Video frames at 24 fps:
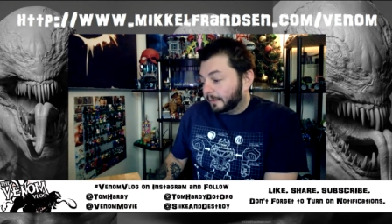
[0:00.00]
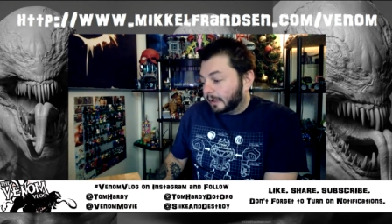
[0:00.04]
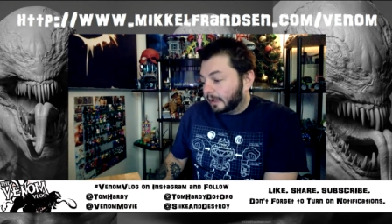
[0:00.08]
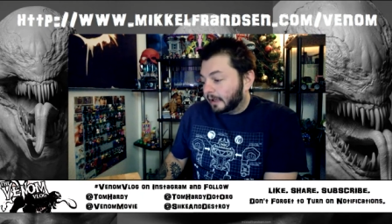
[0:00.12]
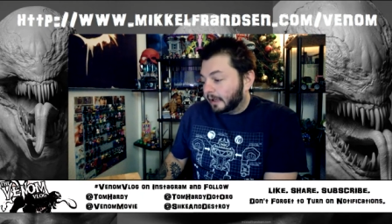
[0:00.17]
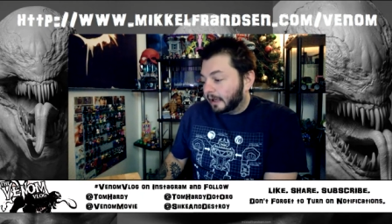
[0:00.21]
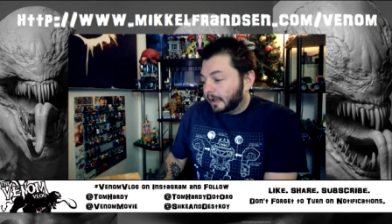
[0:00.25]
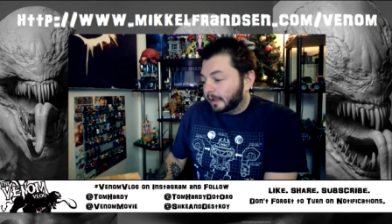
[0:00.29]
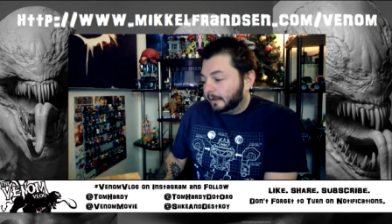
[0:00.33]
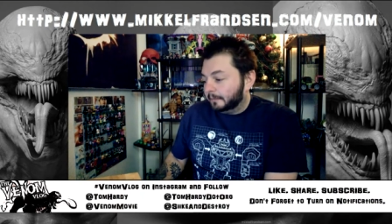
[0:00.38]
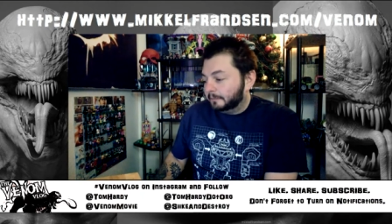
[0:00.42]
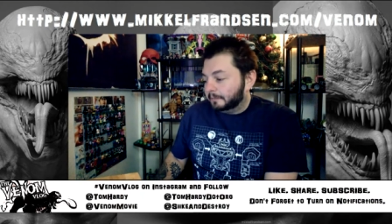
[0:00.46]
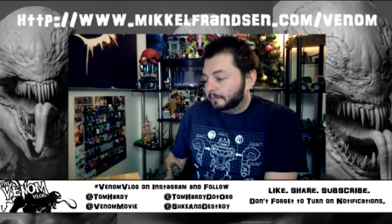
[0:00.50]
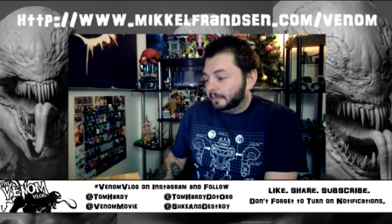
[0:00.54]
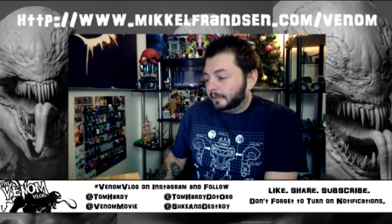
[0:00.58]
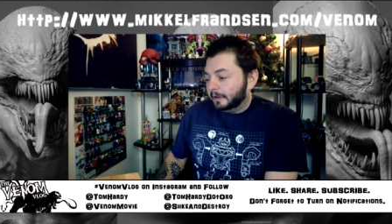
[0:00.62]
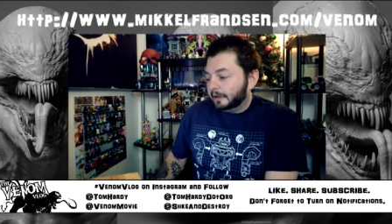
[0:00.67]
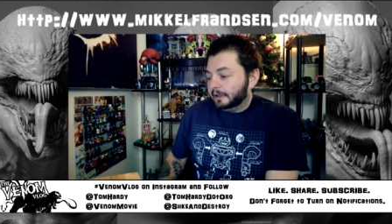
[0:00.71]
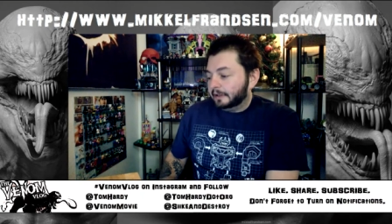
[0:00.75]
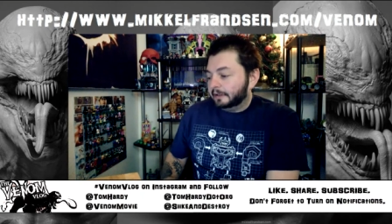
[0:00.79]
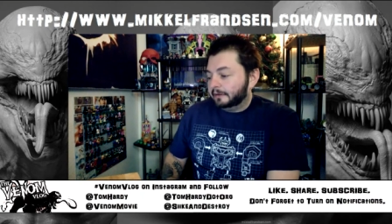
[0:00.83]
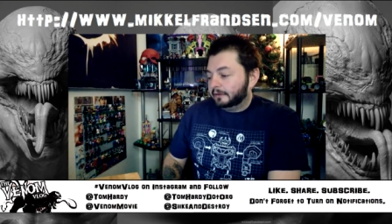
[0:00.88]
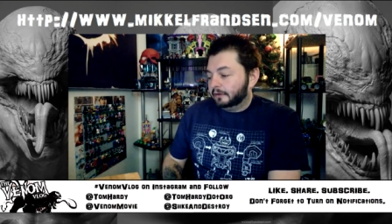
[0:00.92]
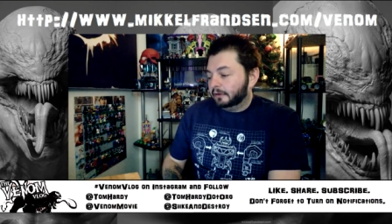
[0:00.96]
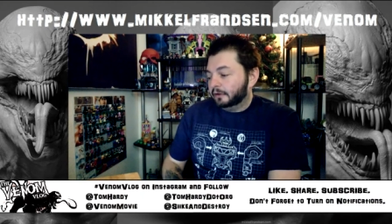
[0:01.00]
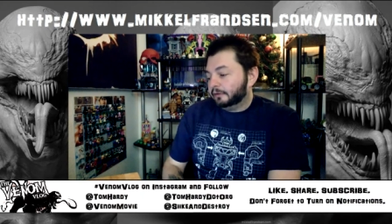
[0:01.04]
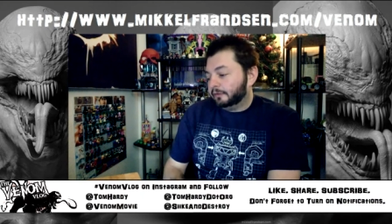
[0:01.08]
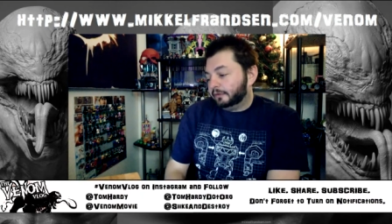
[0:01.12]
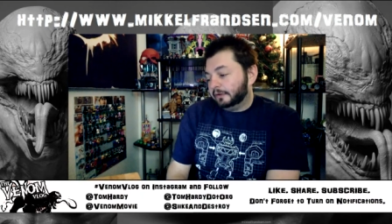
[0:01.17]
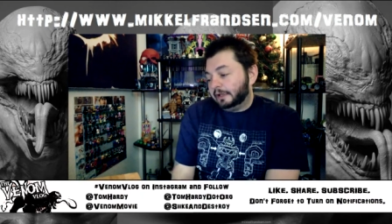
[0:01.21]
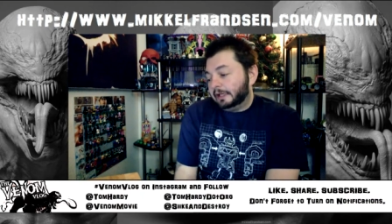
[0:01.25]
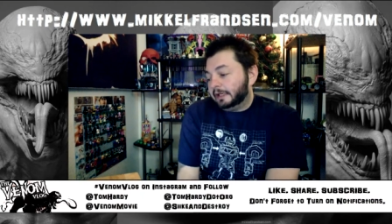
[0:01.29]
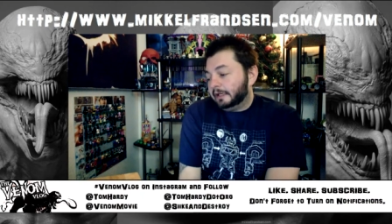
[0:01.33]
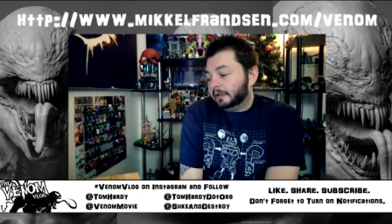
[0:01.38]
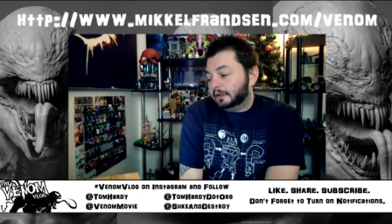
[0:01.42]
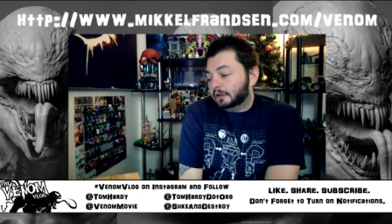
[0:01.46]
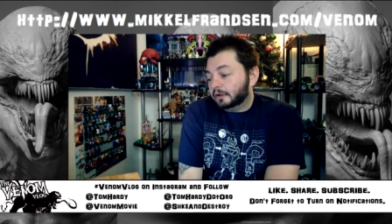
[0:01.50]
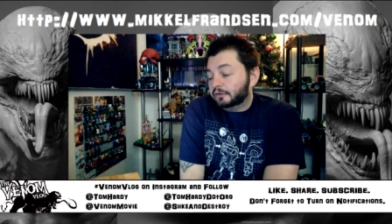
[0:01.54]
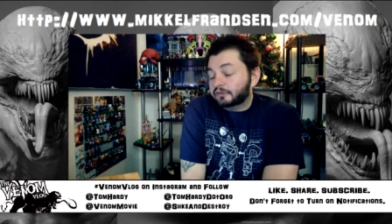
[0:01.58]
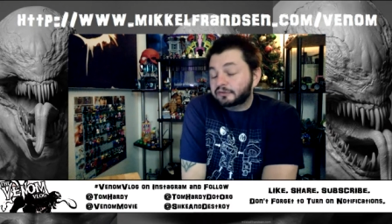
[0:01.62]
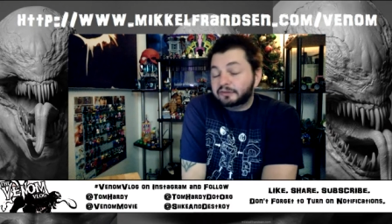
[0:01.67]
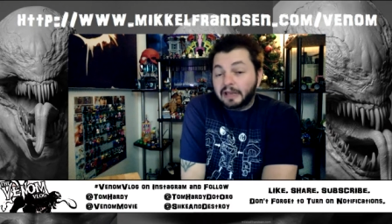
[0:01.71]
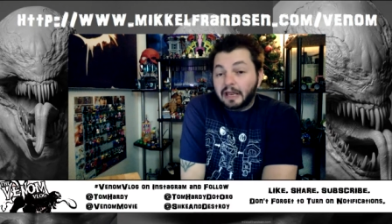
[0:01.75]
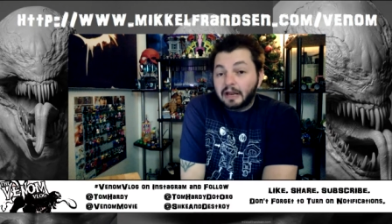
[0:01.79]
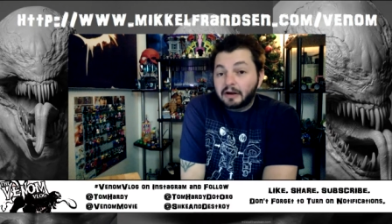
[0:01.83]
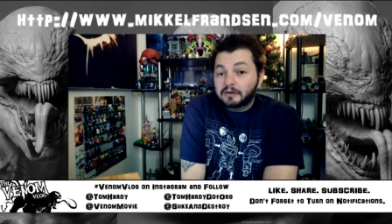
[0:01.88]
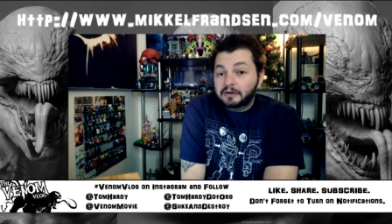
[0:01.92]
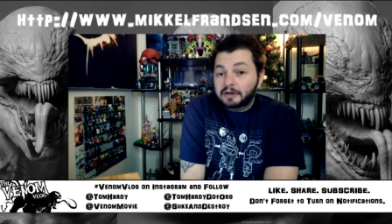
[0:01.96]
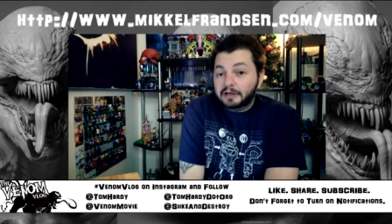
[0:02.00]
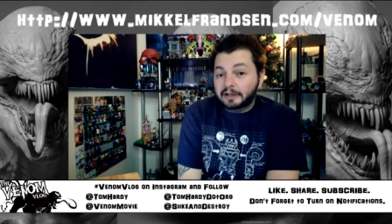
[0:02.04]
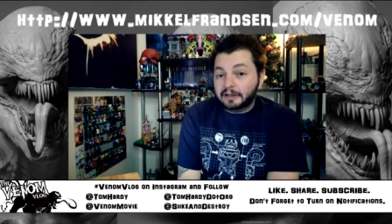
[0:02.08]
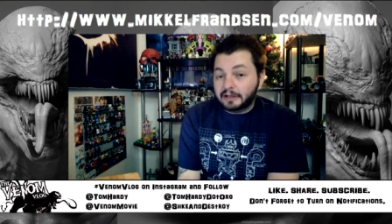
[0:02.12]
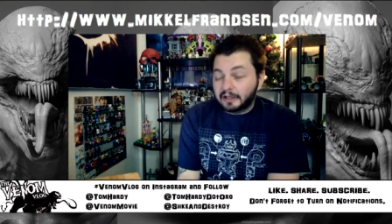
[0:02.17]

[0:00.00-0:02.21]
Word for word: I, I it looks neat. It looks scary.